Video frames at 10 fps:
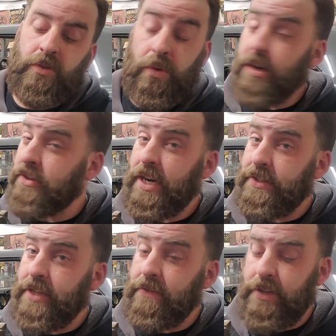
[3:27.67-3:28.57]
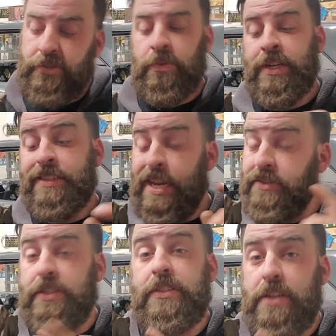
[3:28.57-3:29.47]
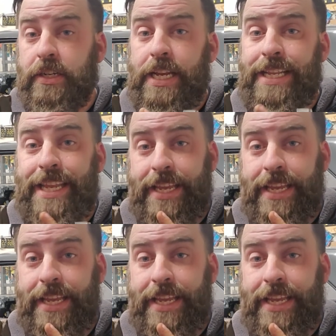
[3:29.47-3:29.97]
We're going to try to save this one. It's actually stuck in the